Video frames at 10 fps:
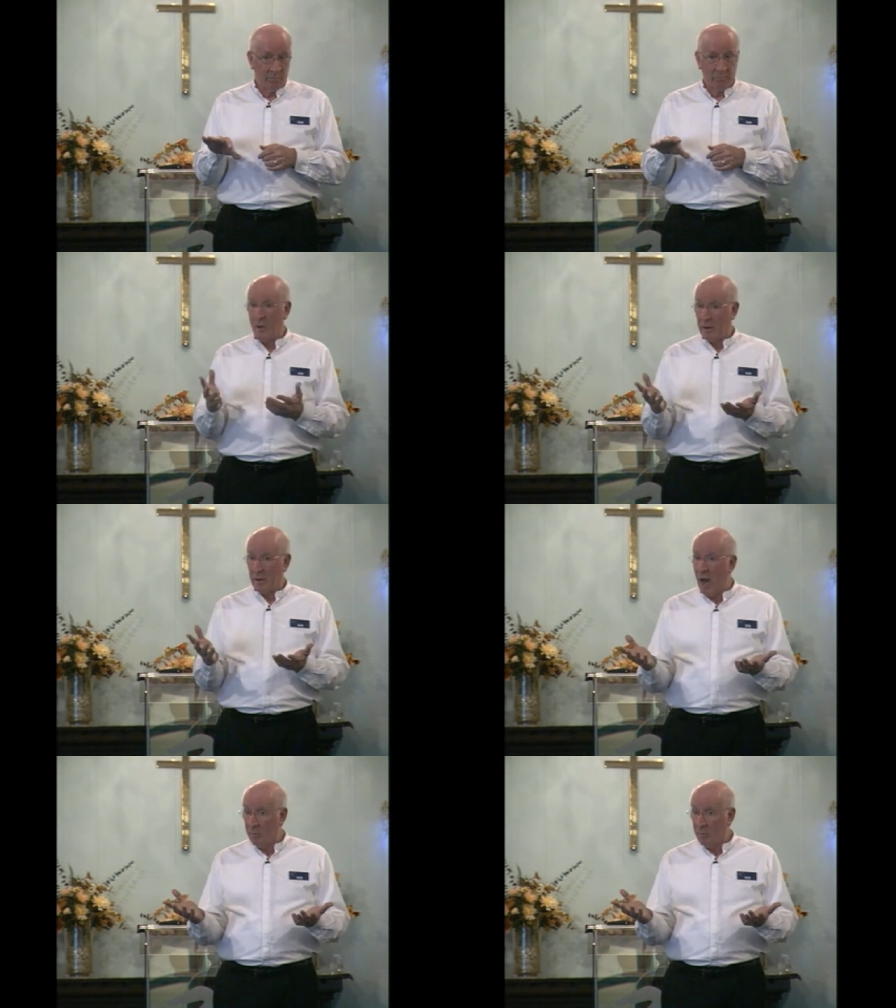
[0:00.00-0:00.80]
according to
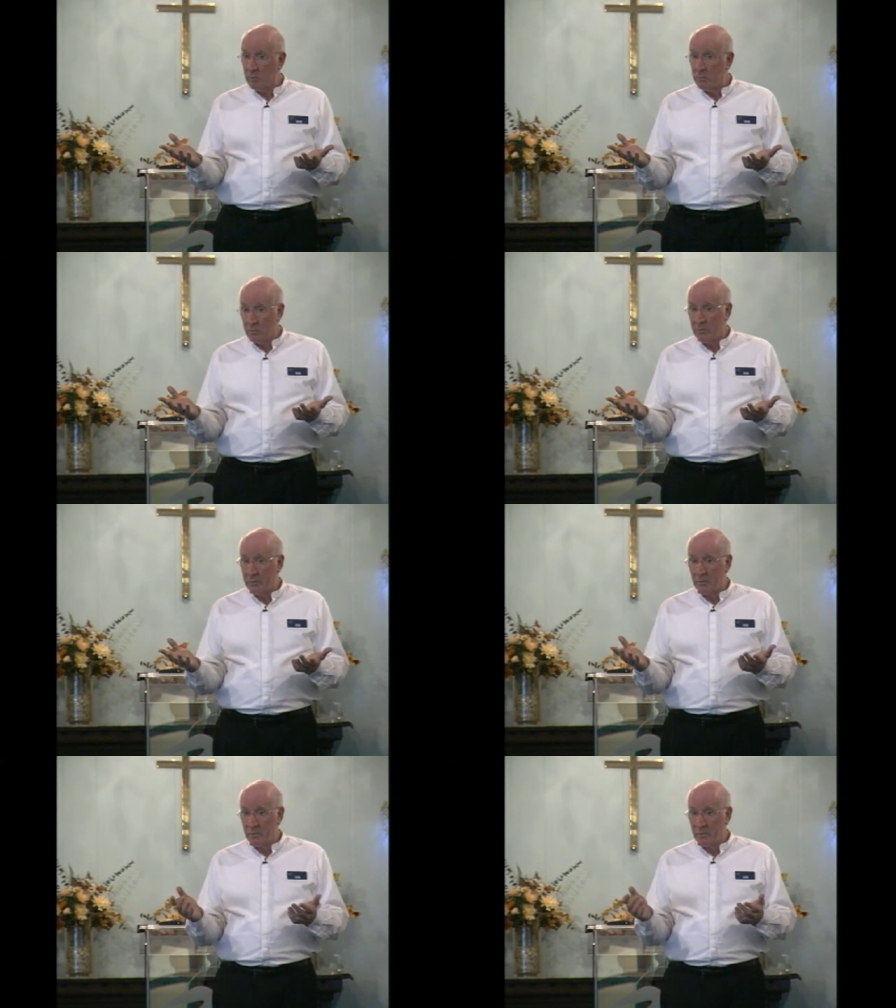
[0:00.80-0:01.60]
the Bible.
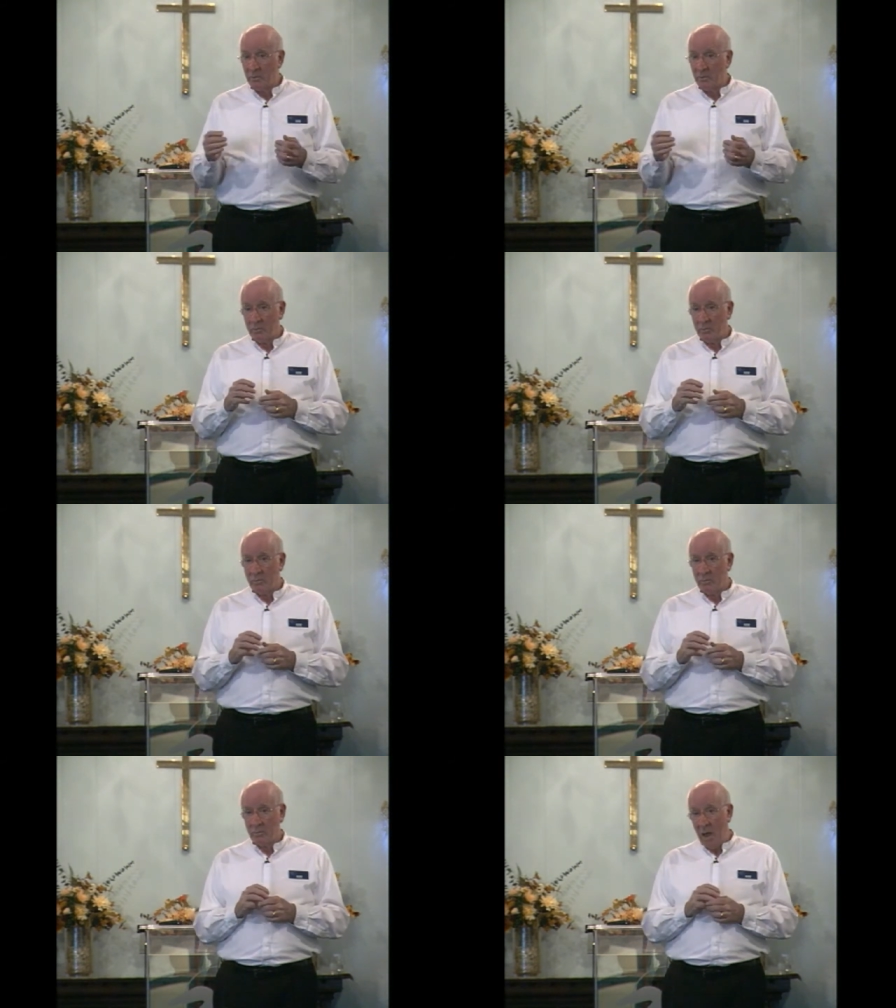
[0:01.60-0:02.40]

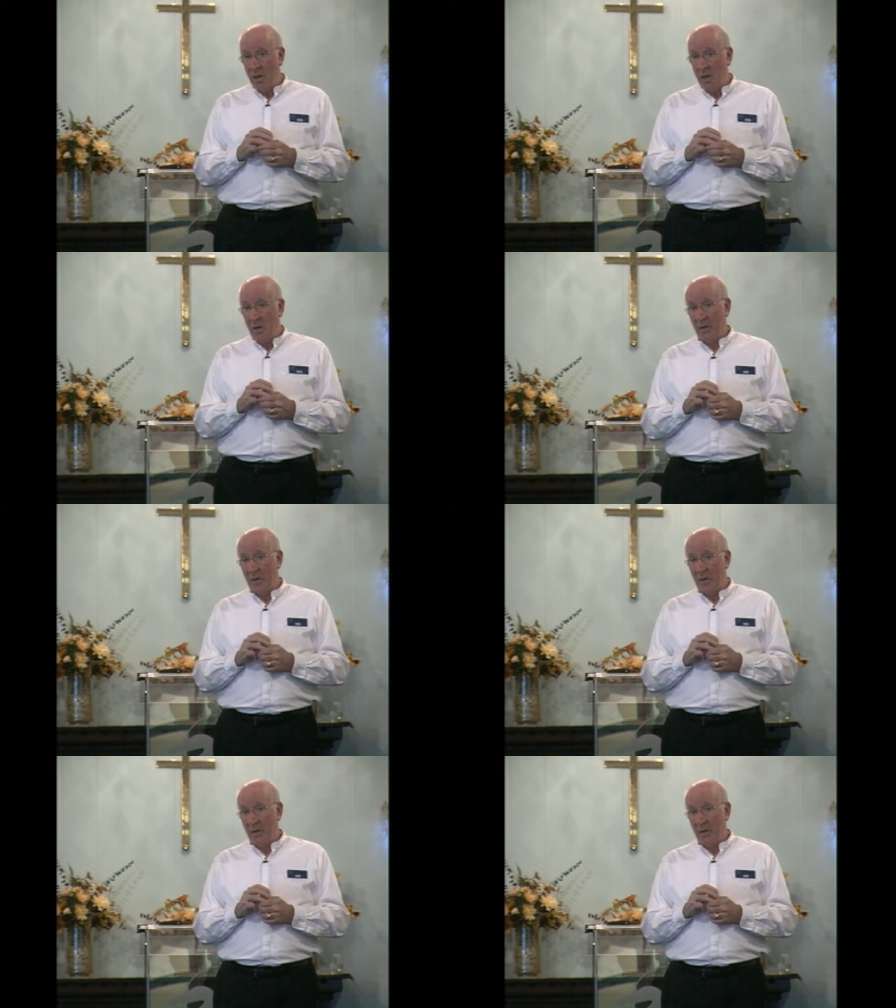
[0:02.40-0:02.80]
Right?